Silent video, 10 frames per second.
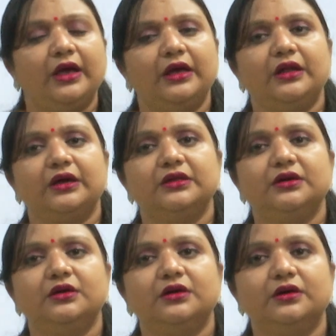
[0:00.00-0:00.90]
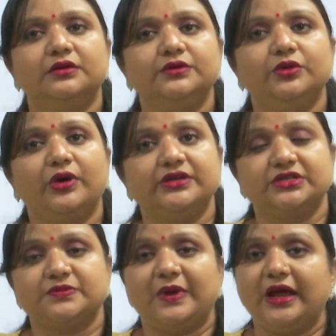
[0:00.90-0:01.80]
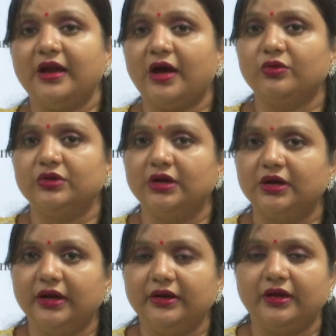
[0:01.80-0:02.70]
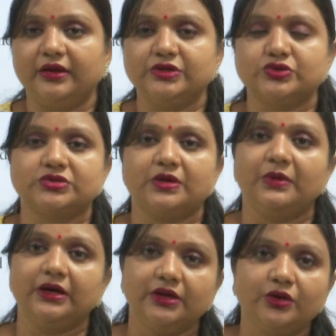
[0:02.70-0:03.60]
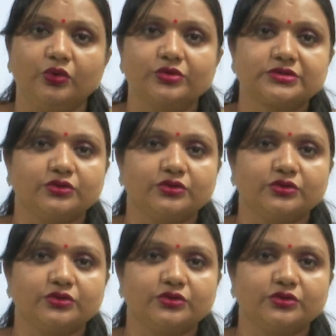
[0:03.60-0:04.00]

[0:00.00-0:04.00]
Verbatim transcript: and other uh, you are just plan out their career into some other roles.